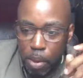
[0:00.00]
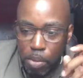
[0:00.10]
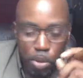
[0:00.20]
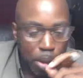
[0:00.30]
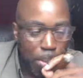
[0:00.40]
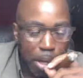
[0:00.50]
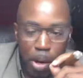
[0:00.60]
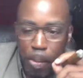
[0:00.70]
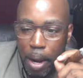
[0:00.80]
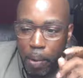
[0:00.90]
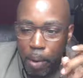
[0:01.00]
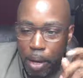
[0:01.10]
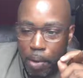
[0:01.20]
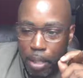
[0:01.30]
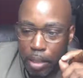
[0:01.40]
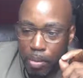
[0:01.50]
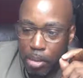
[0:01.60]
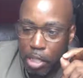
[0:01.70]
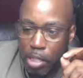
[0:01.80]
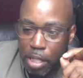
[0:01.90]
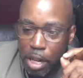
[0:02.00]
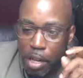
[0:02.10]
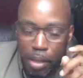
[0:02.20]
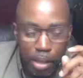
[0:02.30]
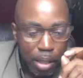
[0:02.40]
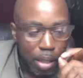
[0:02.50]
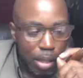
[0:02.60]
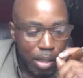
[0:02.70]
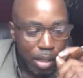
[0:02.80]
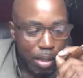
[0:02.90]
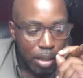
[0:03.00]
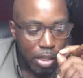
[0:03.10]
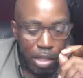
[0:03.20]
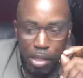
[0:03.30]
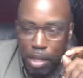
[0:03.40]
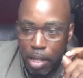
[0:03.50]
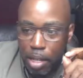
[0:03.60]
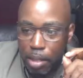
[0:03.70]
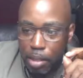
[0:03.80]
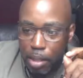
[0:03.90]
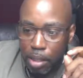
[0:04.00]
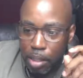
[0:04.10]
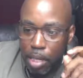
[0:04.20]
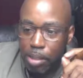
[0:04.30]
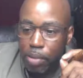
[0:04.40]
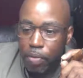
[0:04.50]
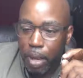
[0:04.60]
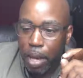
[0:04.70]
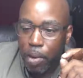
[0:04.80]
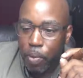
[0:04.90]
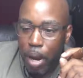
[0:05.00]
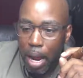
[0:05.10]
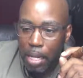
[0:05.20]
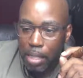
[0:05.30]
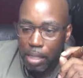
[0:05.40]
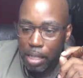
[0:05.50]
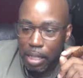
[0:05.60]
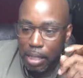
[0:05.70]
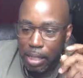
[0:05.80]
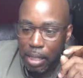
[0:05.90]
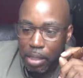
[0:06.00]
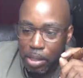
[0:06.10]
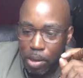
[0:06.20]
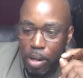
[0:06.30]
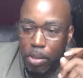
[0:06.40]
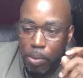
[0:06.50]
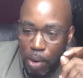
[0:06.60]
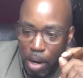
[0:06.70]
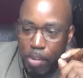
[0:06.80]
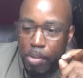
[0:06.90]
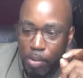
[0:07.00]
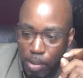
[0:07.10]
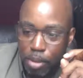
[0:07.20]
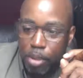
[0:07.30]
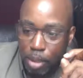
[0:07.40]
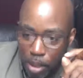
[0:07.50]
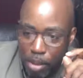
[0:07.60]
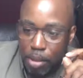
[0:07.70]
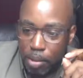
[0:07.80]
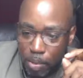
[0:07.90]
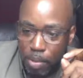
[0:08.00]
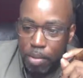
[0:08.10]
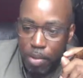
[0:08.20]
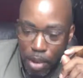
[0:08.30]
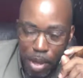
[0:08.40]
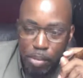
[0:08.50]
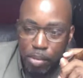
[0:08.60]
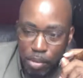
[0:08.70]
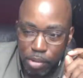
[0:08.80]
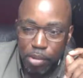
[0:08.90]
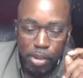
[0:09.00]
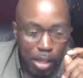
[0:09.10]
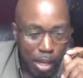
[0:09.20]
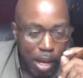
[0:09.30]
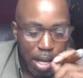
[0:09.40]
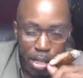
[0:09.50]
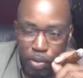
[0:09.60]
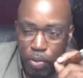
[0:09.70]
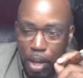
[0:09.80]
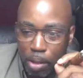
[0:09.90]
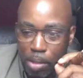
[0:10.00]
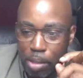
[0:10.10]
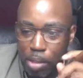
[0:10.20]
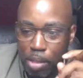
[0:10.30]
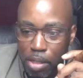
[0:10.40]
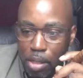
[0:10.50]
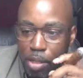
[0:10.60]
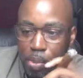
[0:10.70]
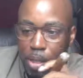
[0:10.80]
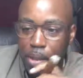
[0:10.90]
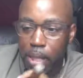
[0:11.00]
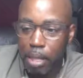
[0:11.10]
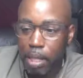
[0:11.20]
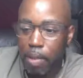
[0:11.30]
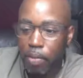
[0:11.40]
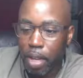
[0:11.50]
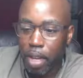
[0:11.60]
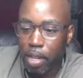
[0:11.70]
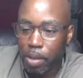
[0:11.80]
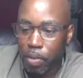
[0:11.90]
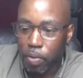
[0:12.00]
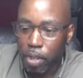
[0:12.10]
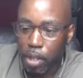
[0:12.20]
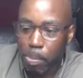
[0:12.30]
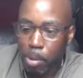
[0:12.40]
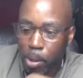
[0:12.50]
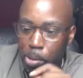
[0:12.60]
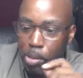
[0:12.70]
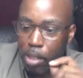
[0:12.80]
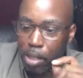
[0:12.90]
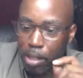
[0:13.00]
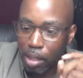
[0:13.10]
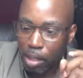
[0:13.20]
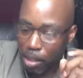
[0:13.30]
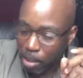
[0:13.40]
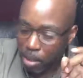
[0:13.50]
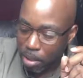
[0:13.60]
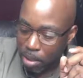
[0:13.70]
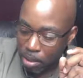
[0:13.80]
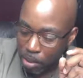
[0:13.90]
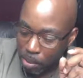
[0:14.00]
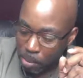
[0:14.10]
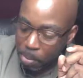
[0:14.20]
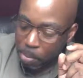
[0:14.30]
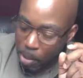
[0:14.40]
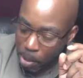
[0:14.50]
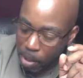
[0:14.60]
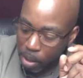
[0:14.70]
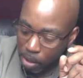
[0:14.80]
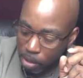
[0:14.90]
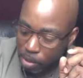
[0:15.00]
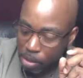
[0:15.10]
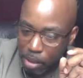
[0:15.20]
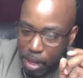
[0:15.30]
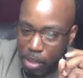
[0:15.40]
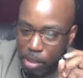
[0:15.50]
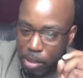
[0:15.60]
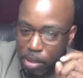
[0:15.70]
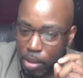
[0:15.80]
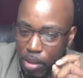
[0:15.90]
So let me go back right quick. Miss Shay, she says, yes, the vein rises and the dick start throbbing. Yep. Asia follows on. She says, when you lick that vein, you can feel it pulsate. All right, got you.